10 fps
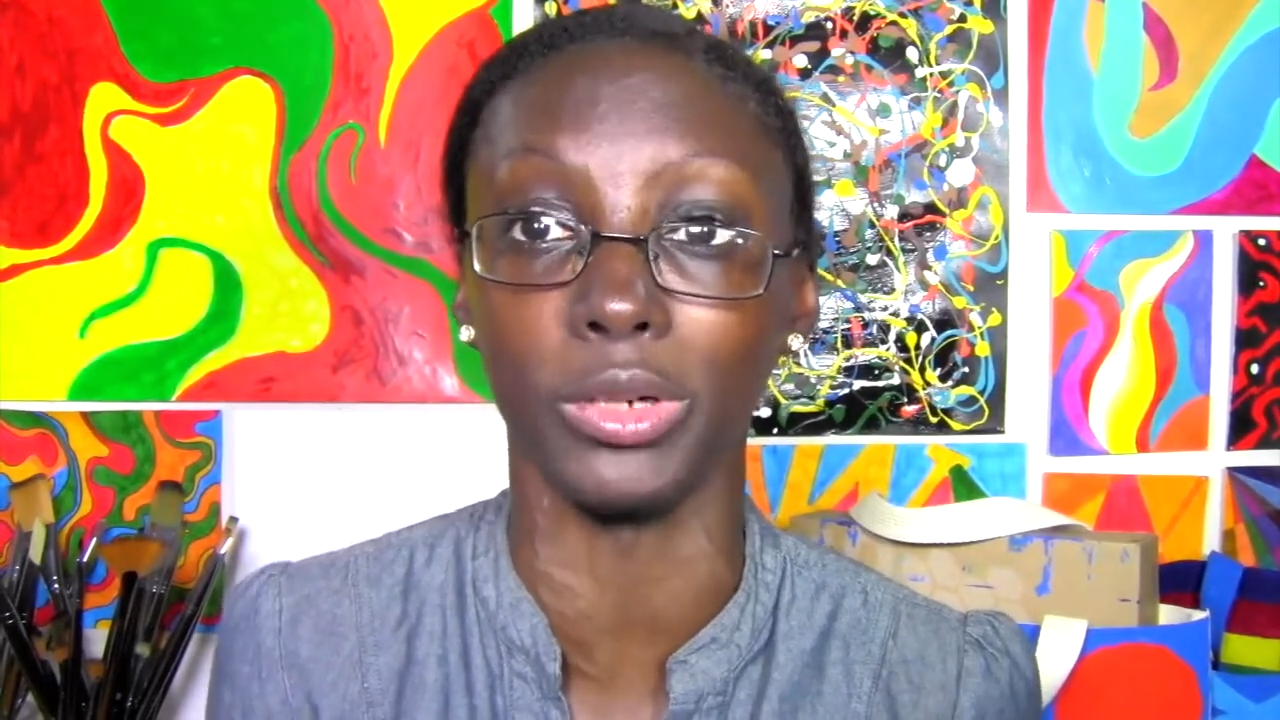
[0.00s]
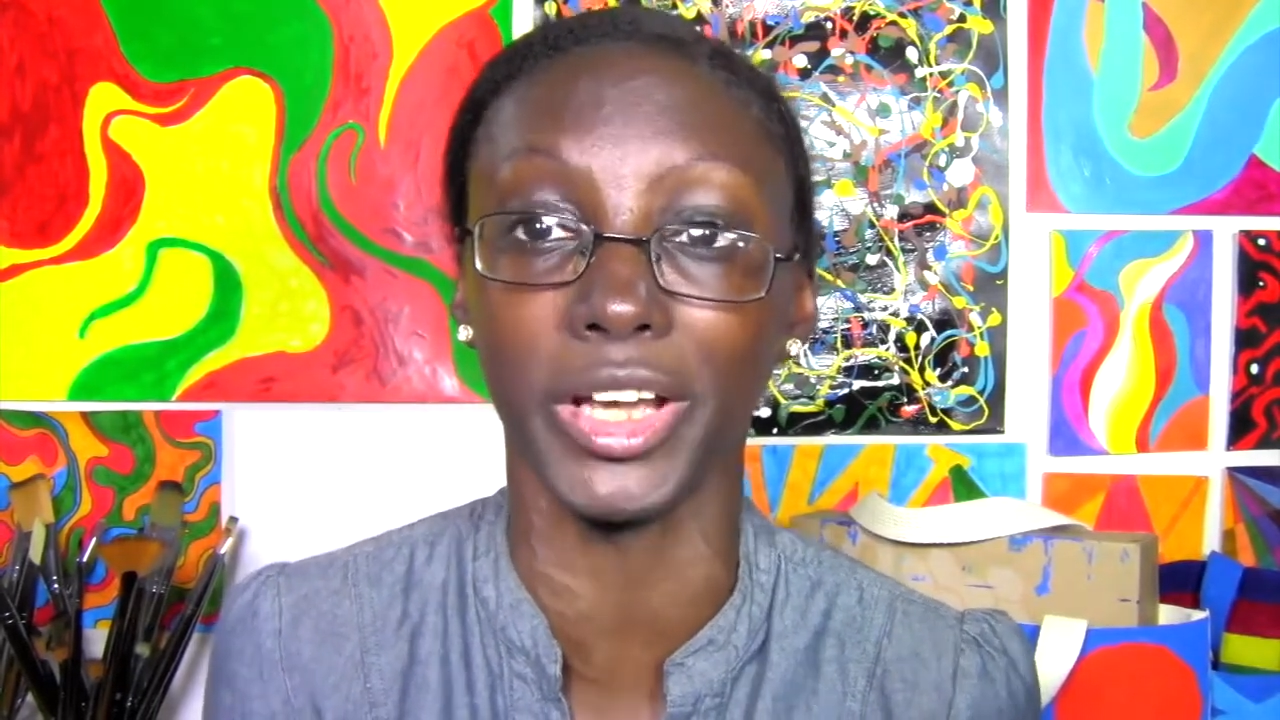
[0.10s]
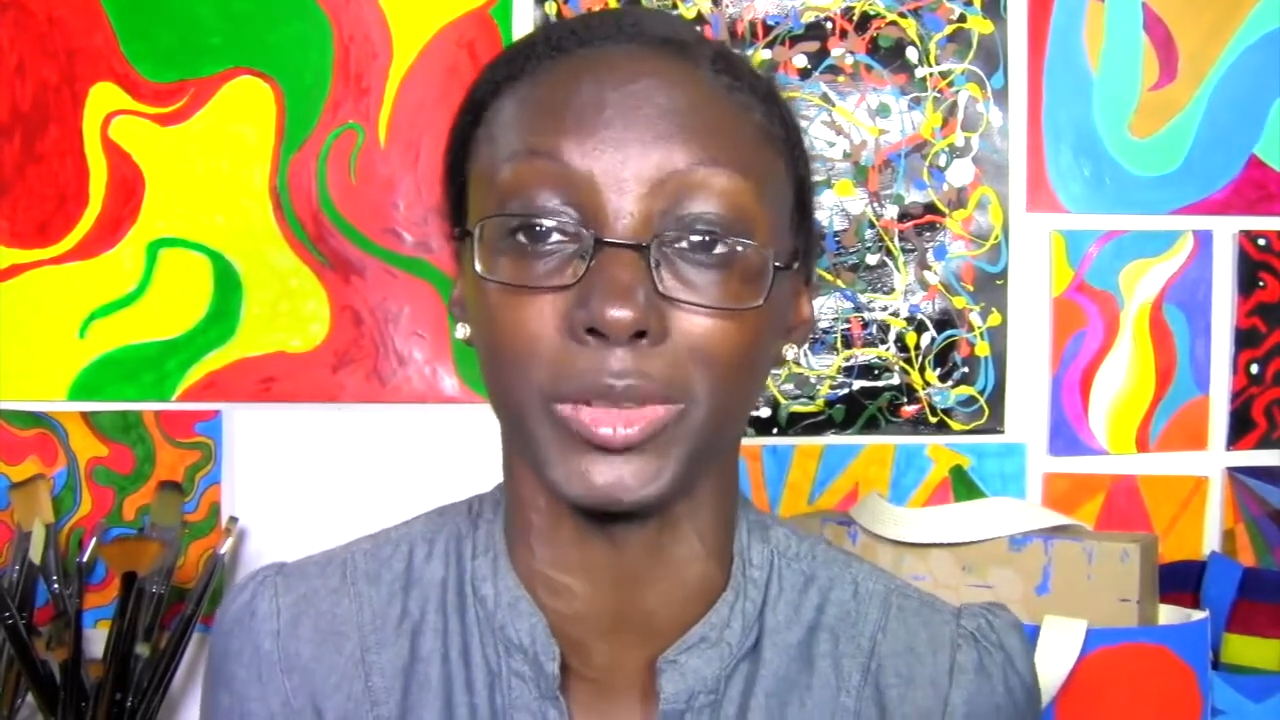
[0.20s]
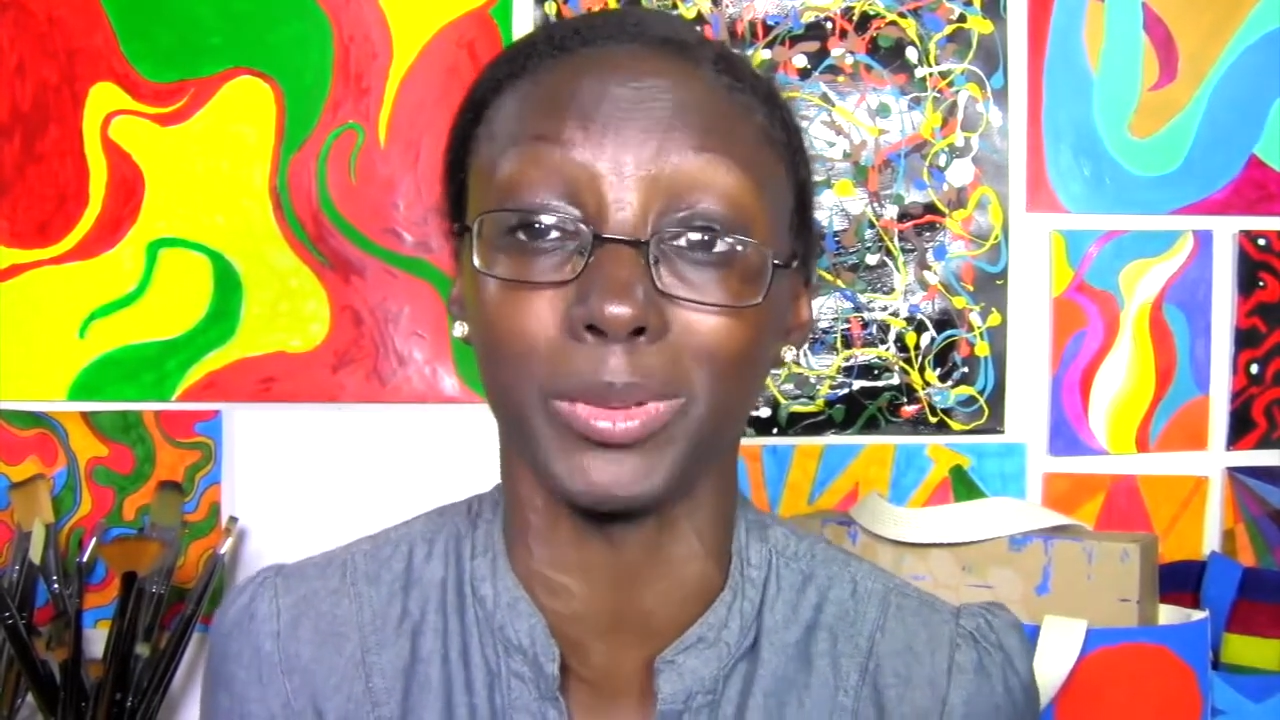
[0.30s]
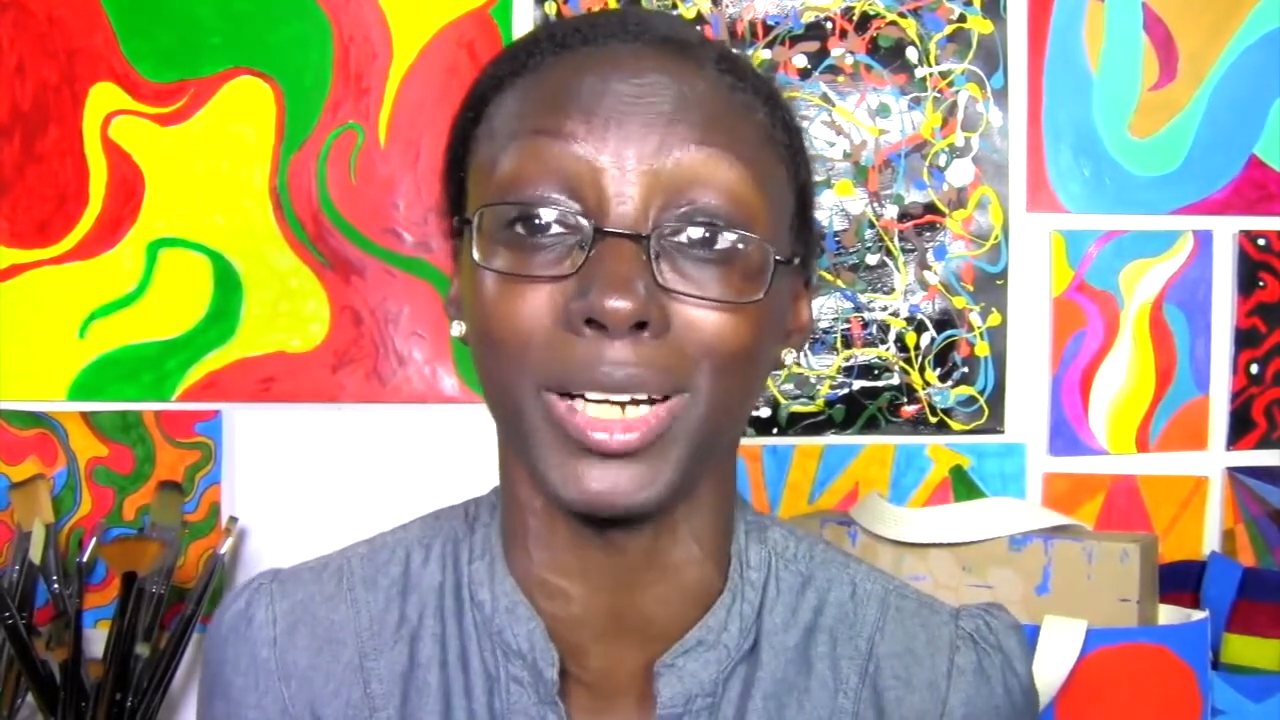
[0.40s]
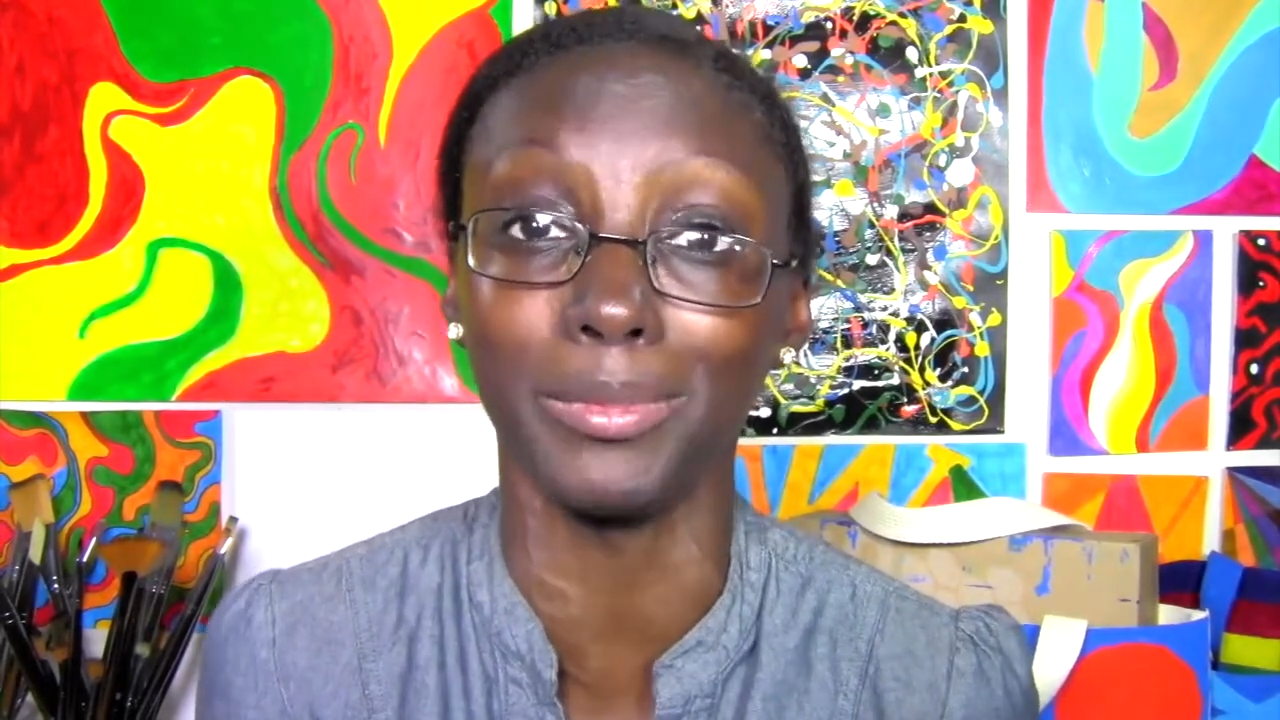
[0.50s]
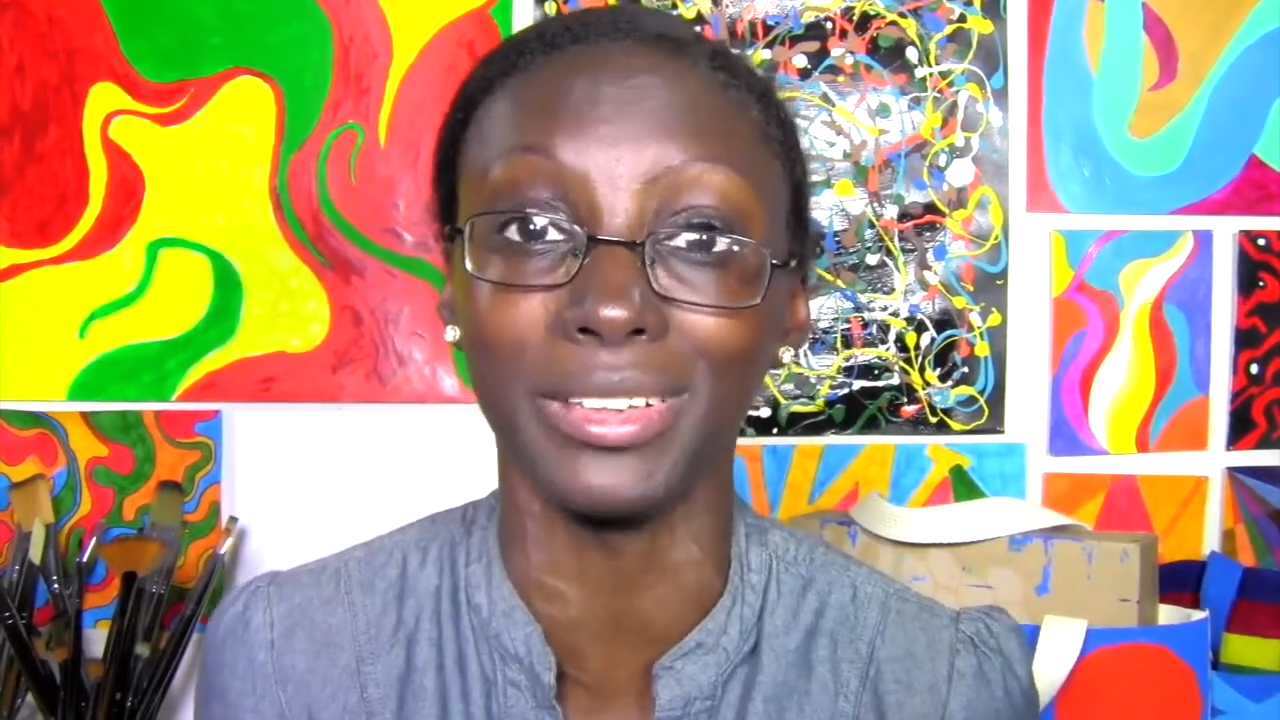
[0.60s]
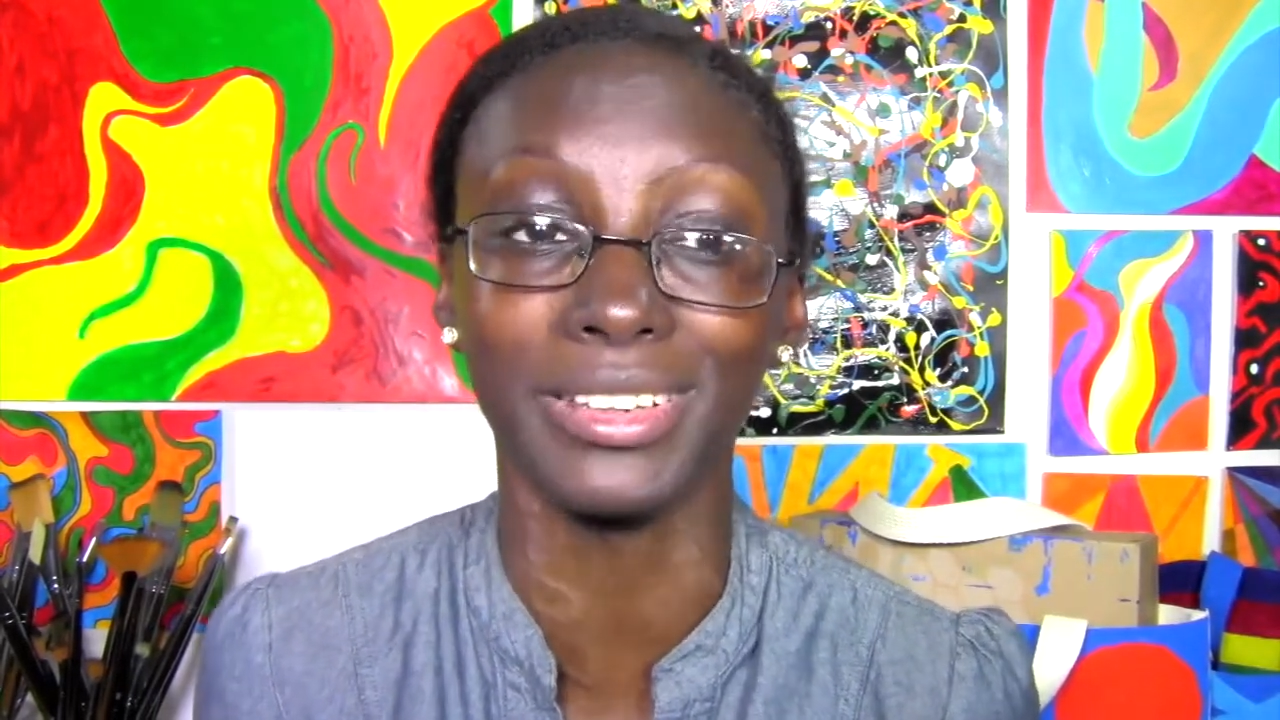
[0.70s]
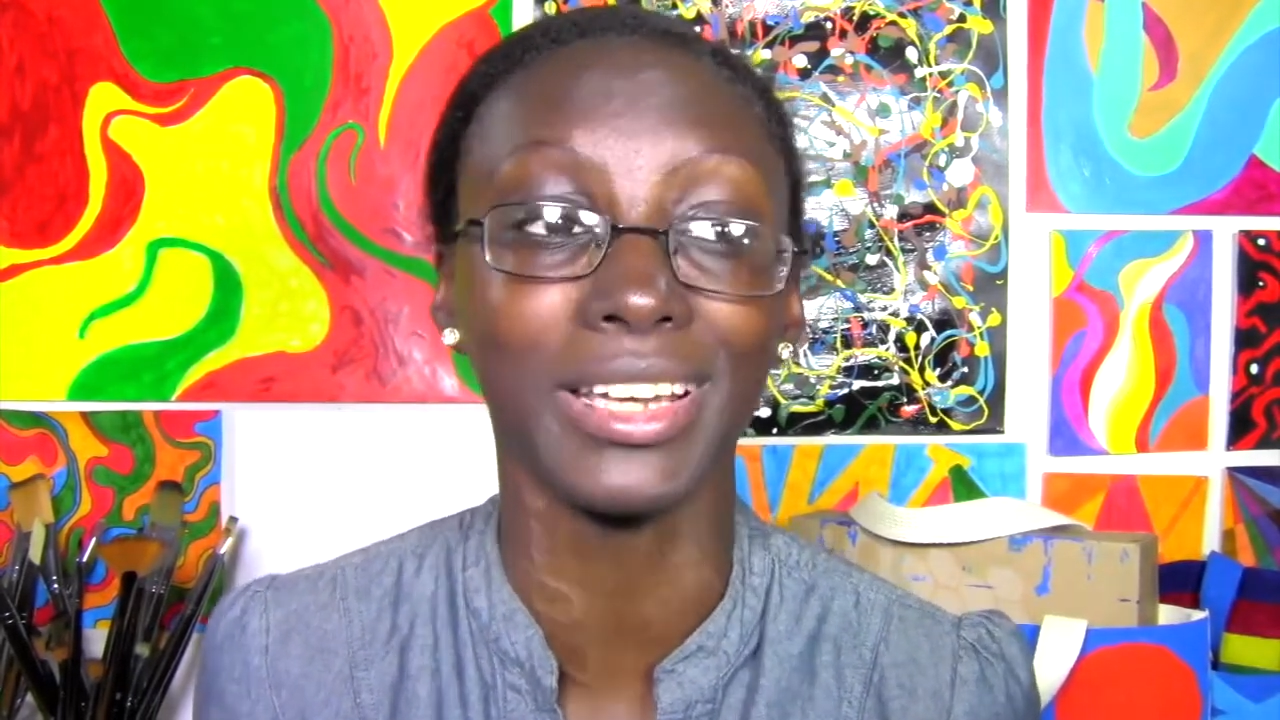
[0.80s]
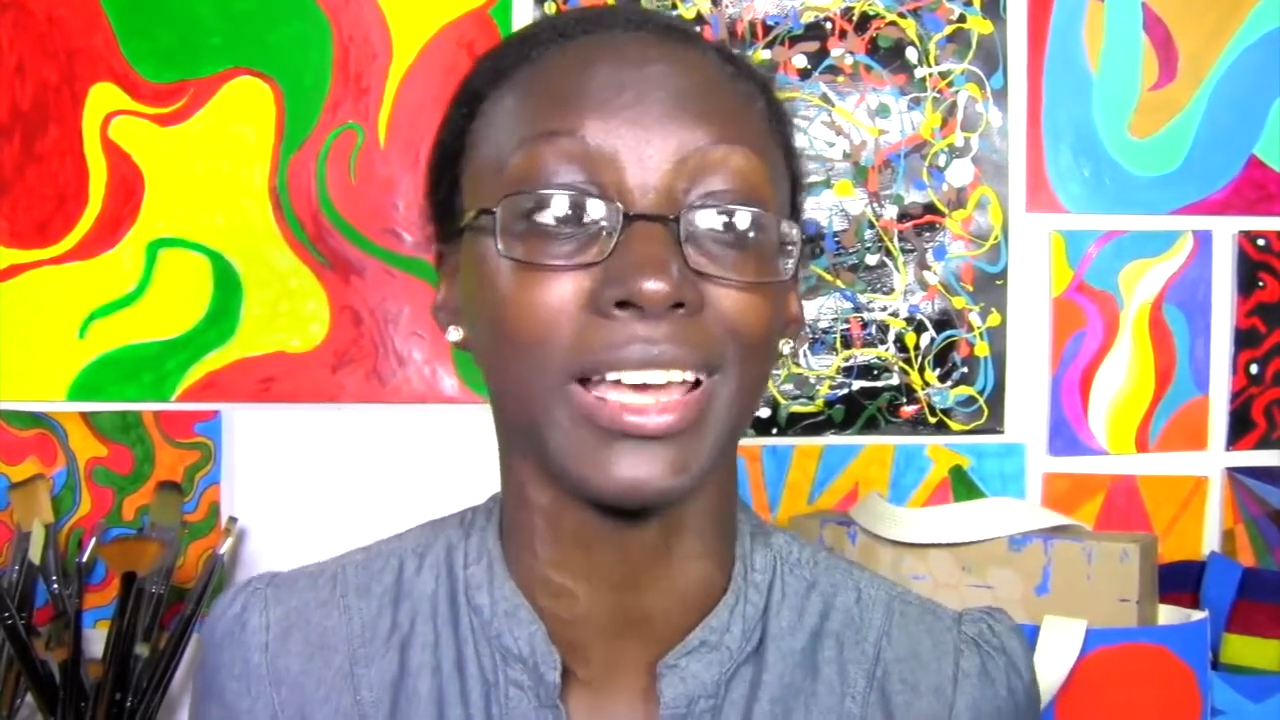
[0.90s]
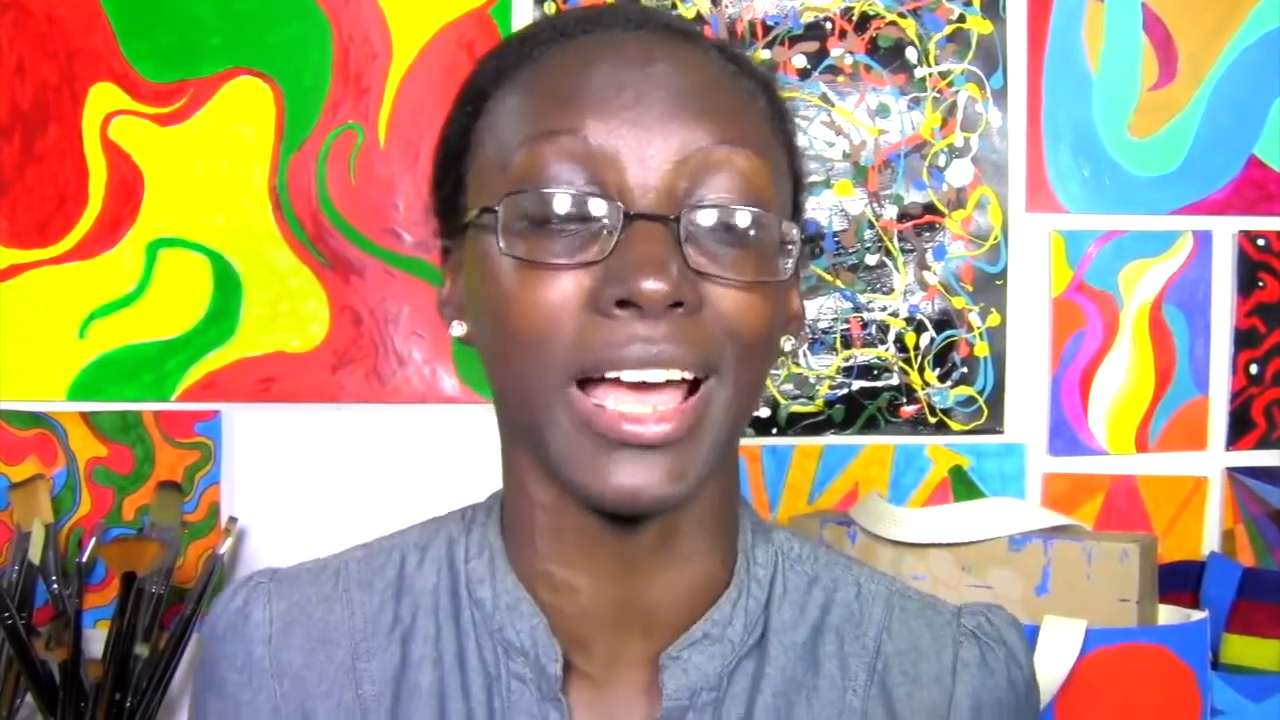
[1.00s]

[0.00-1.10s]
one has properly.